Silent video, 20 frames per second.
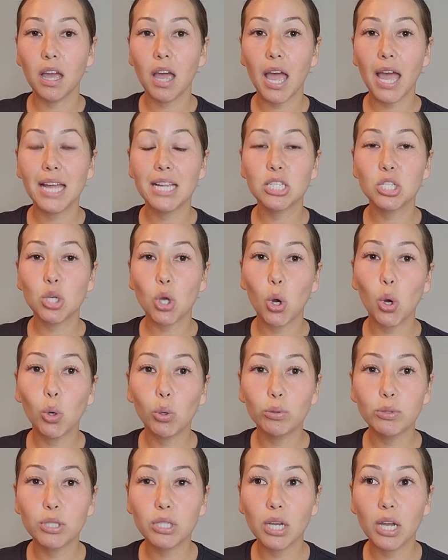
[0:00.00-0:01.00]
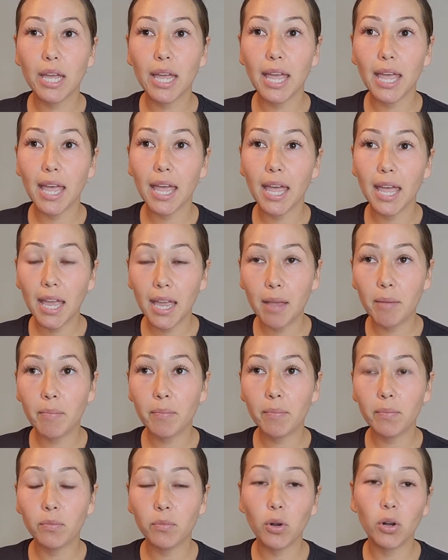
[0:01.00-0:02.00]
and told
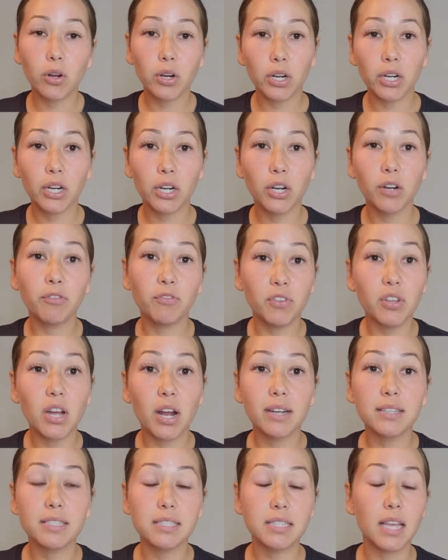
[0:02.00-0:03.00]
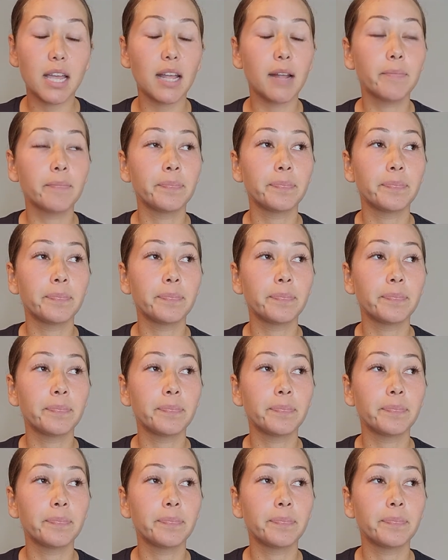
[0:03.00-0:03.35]
him, well, her fiance,